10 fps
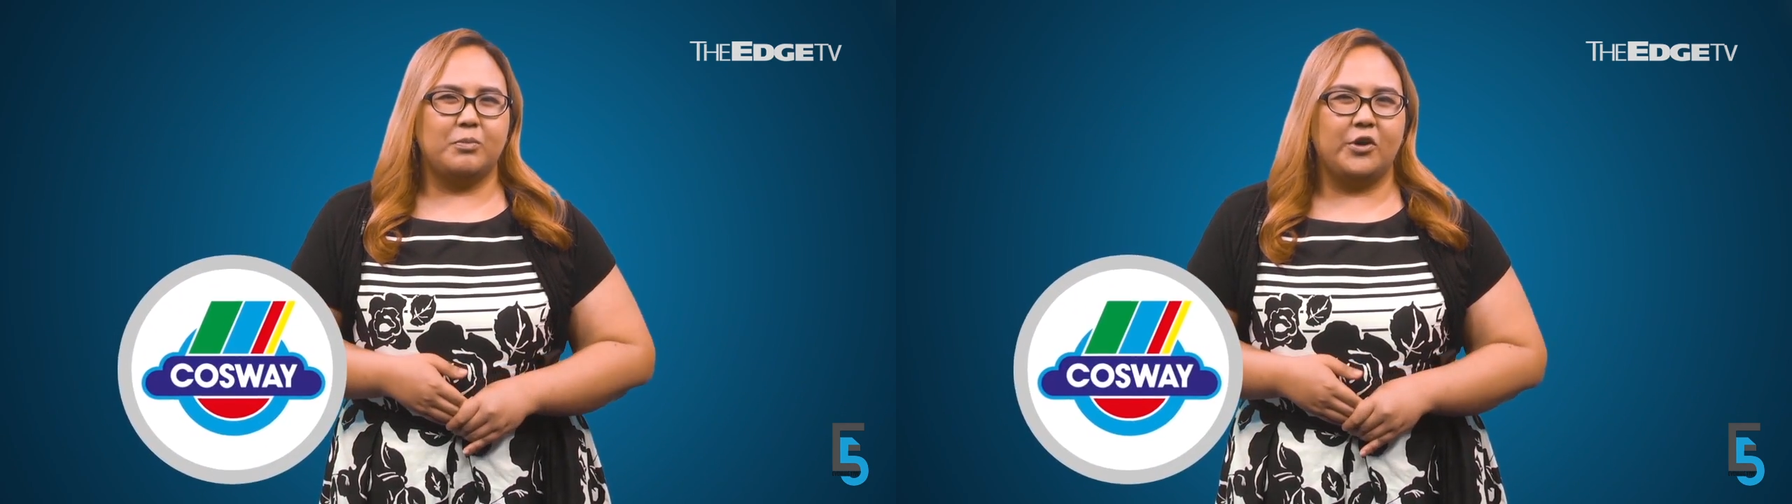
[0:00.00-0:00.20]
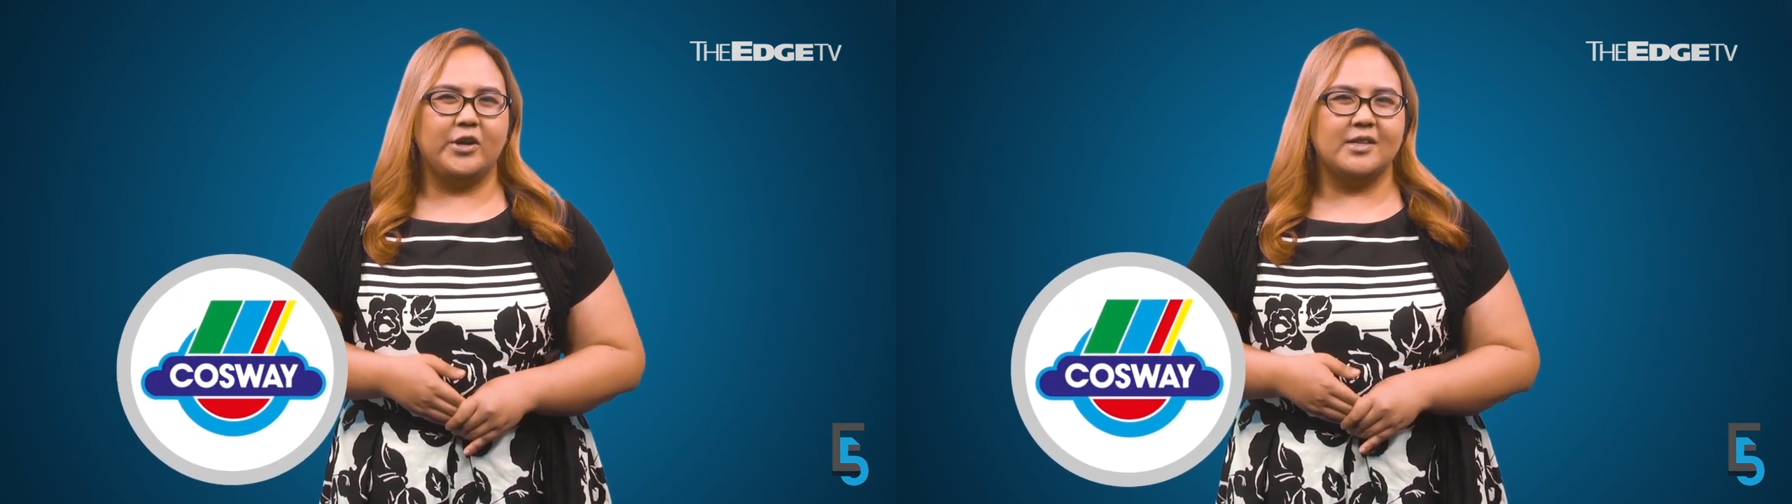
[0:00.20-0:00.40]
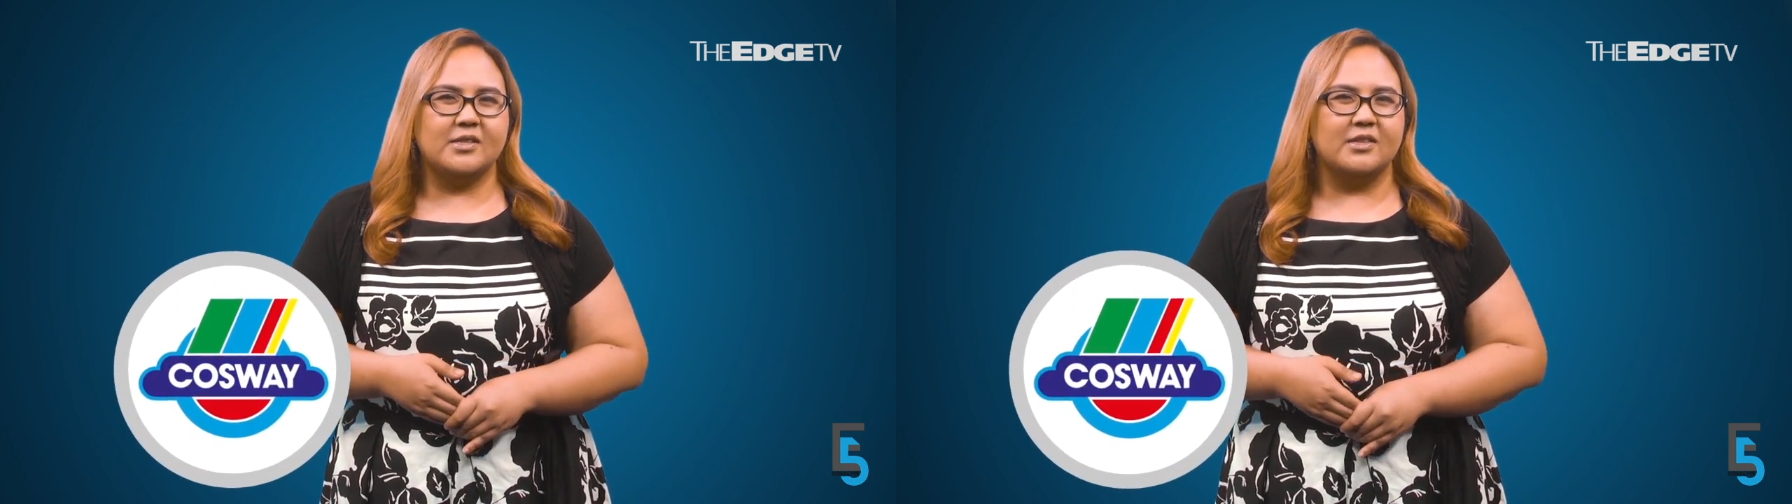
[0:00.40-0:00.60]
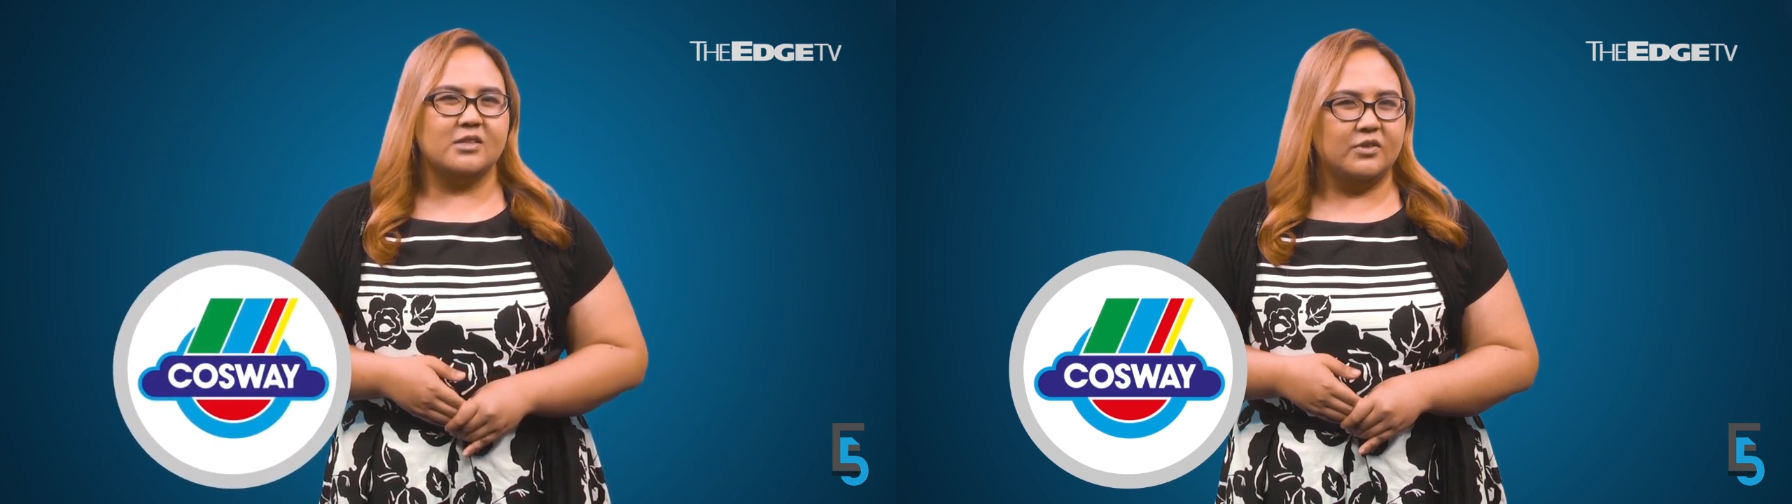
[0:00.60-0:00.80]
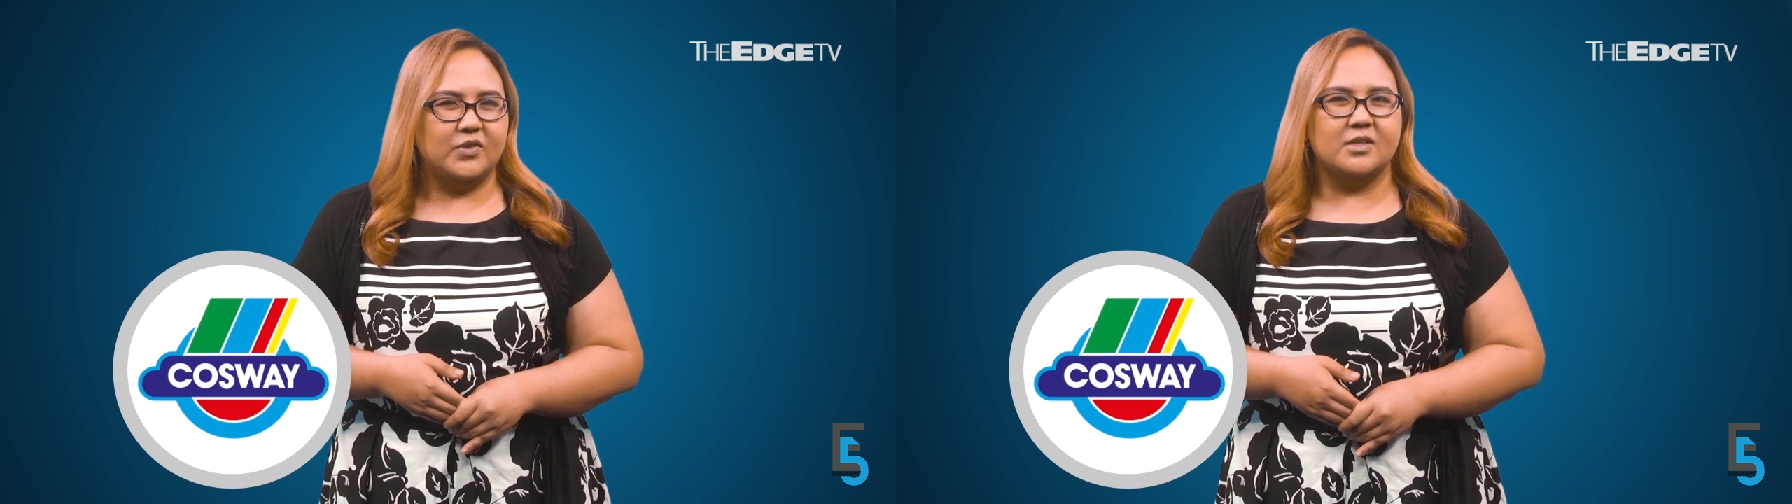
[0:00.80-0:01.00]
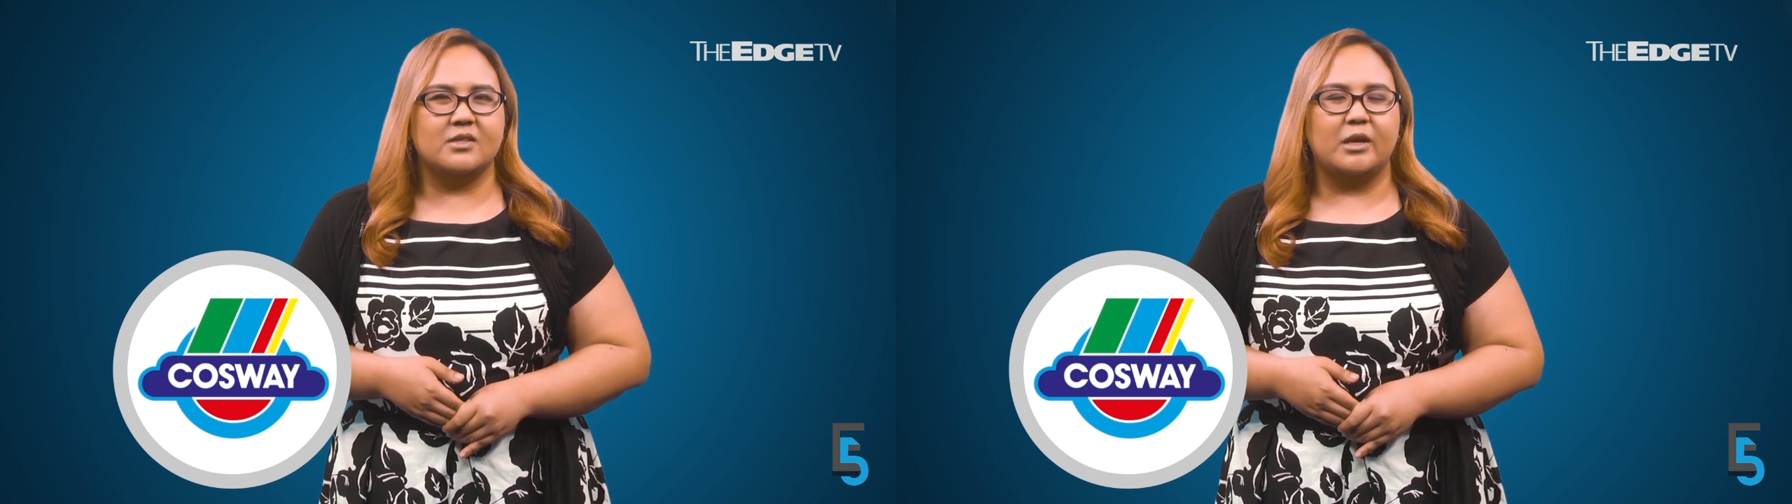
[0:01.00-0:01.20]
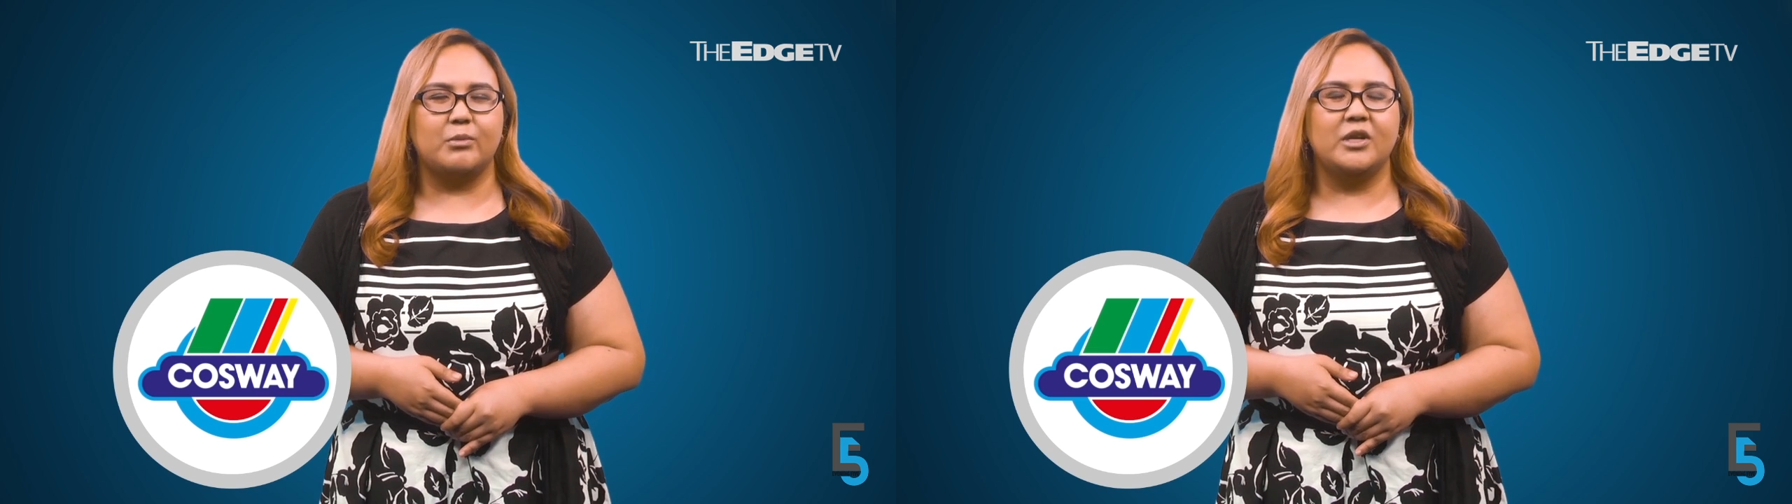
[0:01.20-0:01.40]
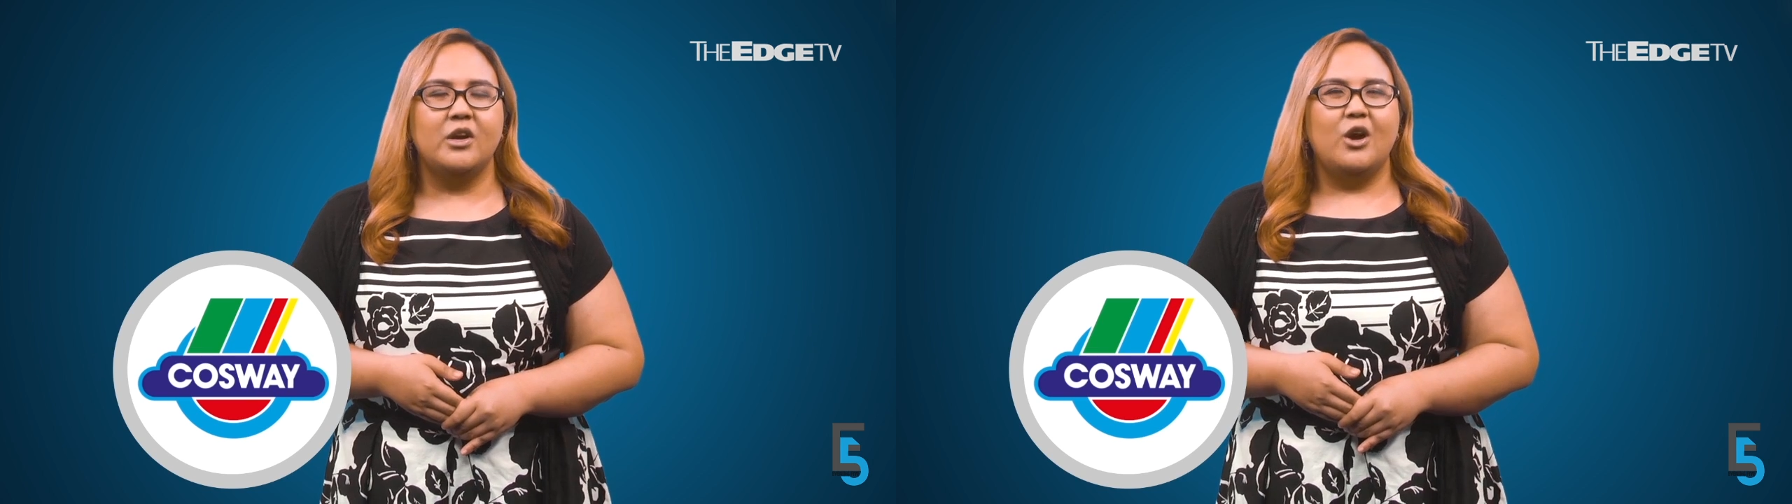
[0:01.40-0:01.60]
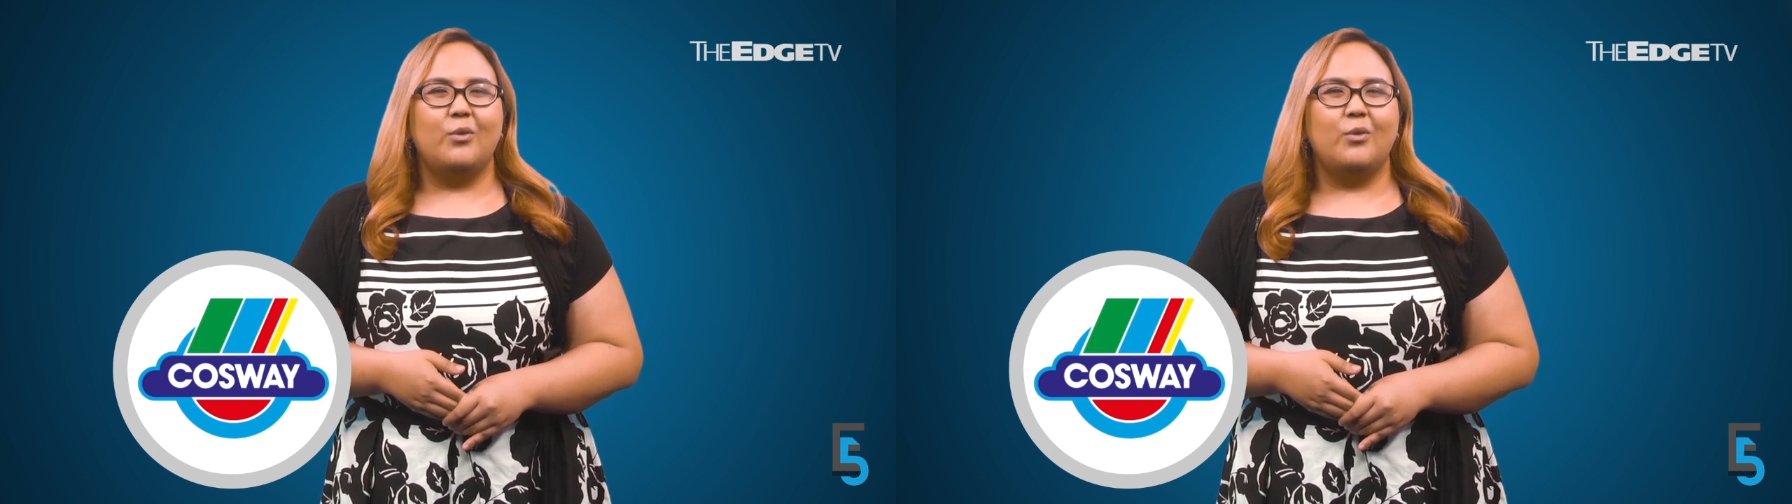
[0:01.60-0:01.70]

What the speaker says: products and services segment